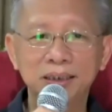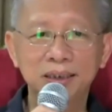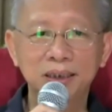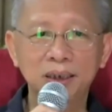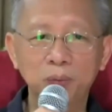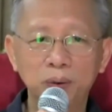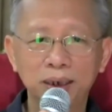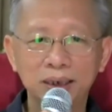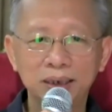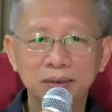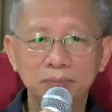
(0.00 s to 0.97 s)
The
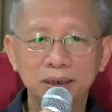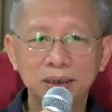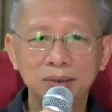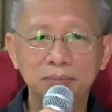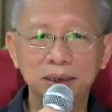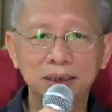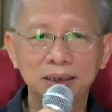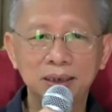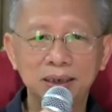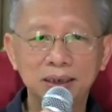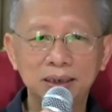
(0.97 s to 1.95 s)
awareness-based
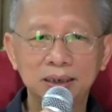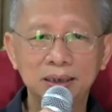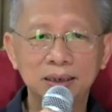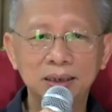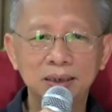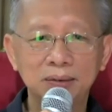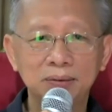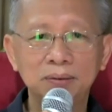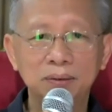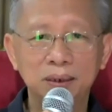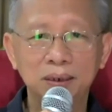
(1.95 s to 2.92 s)
meditation is
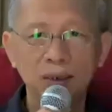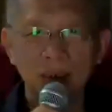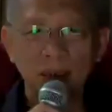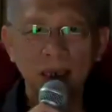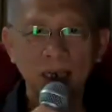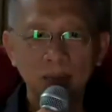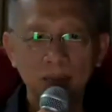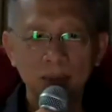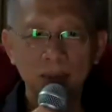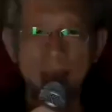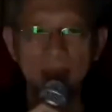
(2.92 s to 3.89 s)
to help
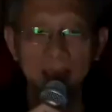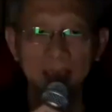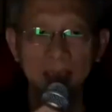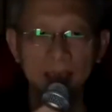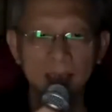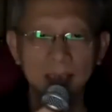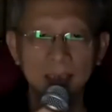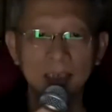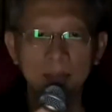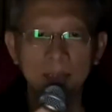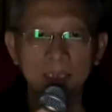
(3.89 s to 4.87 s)
us
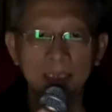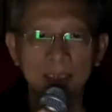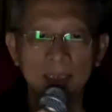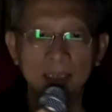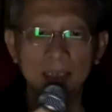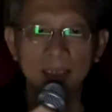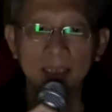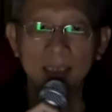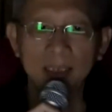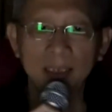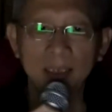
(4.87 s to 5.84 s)
stabilize this
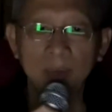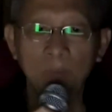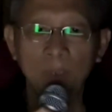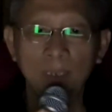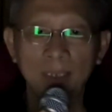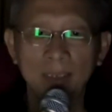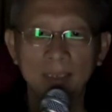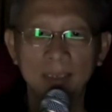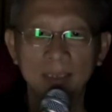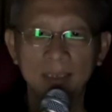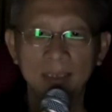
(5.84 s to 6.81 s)
inner
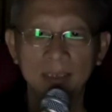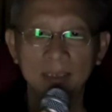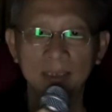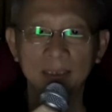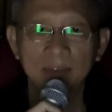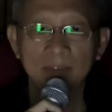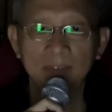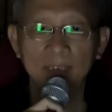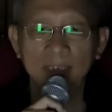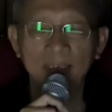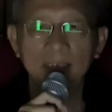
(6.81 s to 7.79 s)
awareness
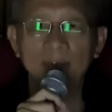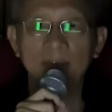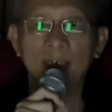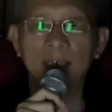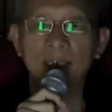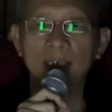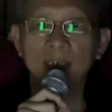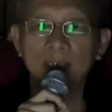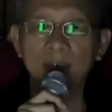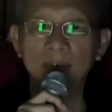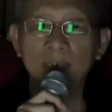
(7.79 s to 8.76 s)
within,
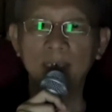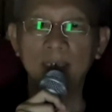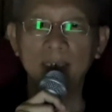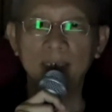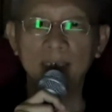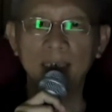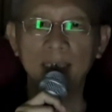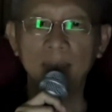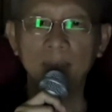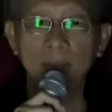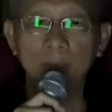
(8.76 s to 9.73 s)
so that it
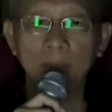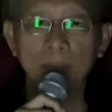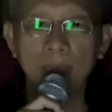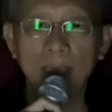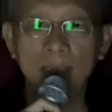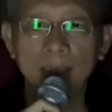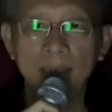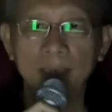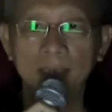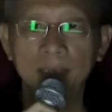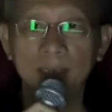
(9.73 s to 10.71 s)
can prepare
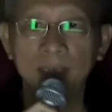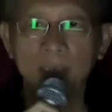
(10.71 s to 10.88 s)
us